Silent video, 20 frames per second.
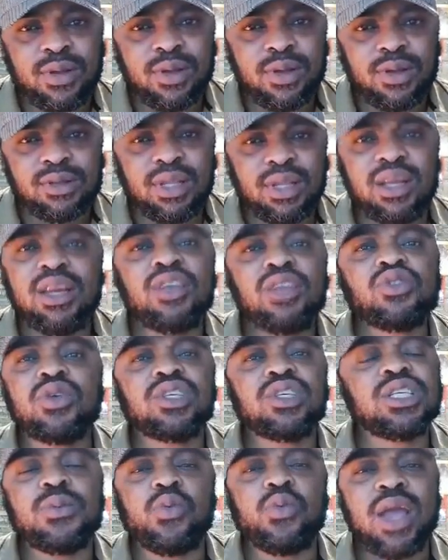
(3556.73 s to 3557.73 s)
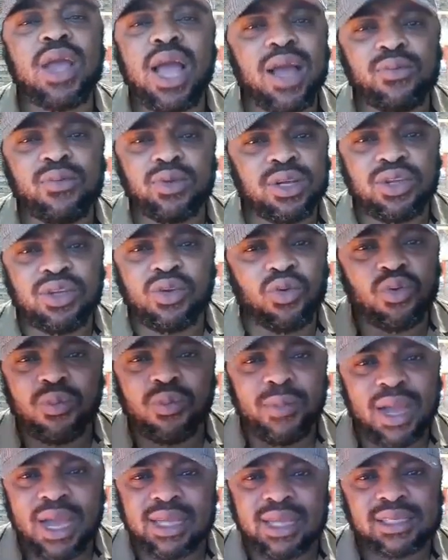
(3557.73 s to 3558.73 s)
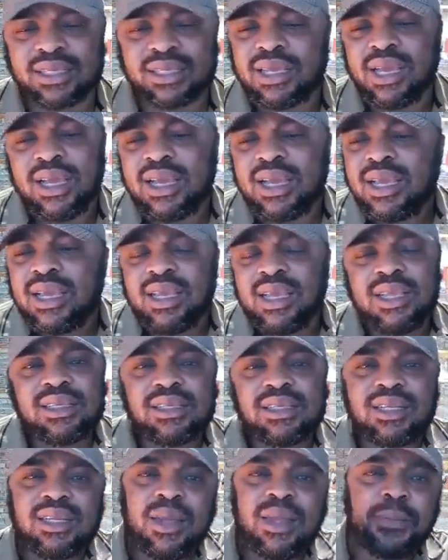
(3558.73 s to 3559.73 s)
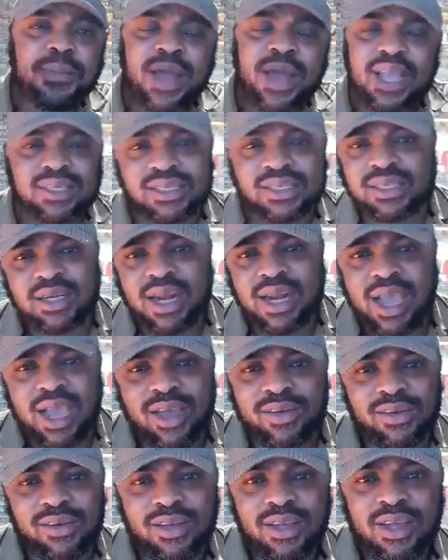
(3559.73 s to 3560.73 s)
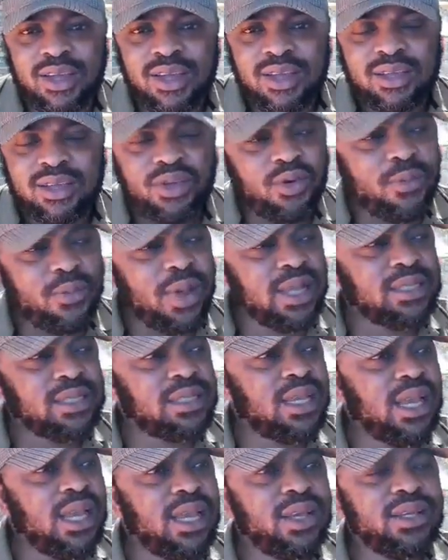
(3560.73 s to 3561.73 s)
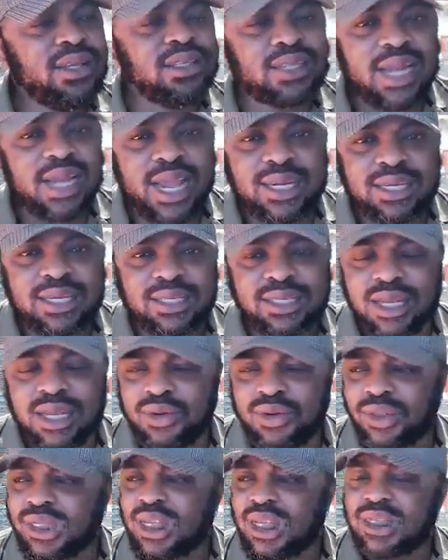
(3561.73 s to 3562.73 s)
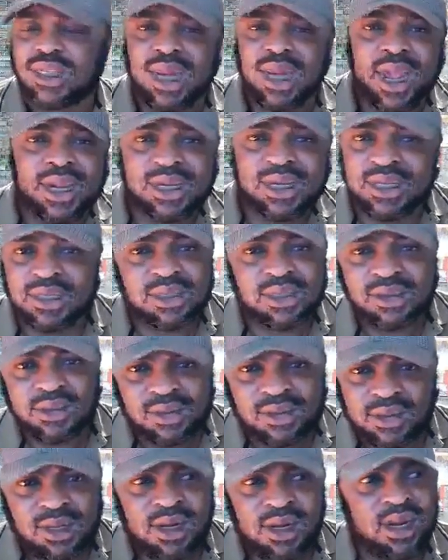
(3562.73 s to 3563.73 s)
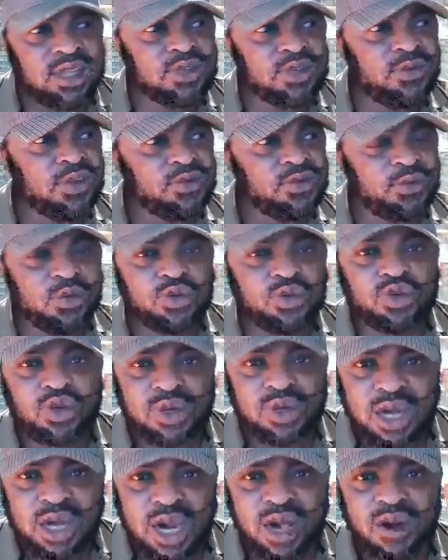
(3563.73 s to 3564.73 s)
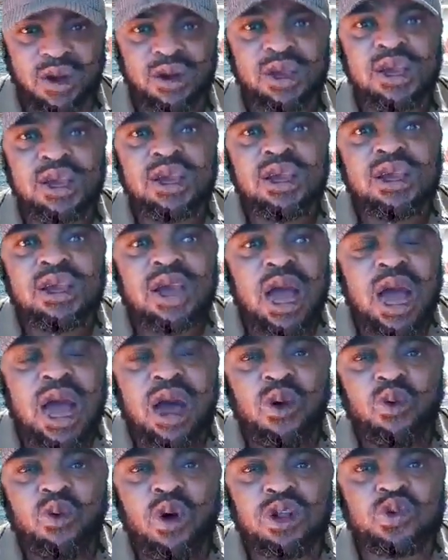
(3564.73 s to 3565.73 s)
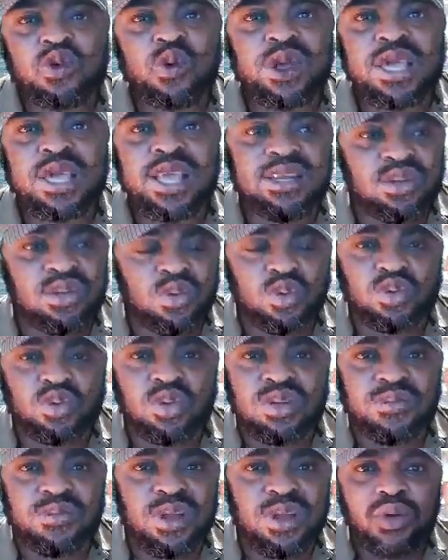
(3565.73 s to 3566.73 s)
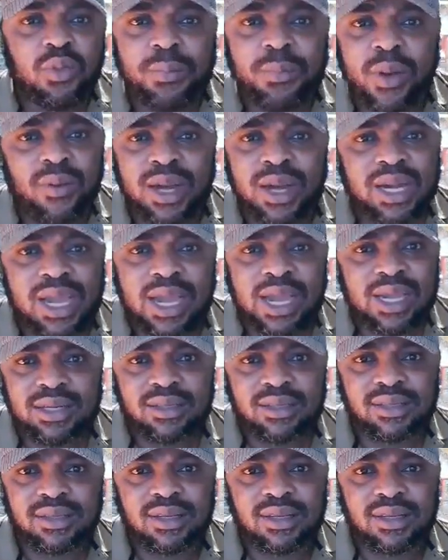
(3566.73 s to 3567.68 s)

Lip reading: The relationship we have with the Yorubas is in the past now. Yoruba say it's like this, they don't say it's like this. Let's face future now. What we can do to develop our land.